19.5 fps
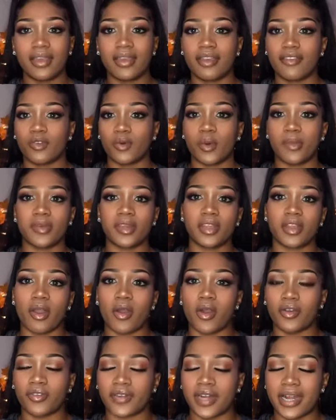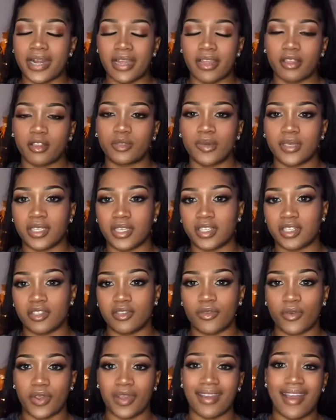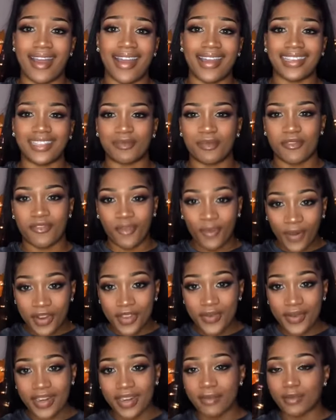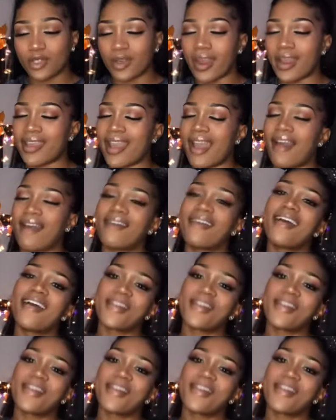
you want me to go over any of those positions for you guys before you end up trying out,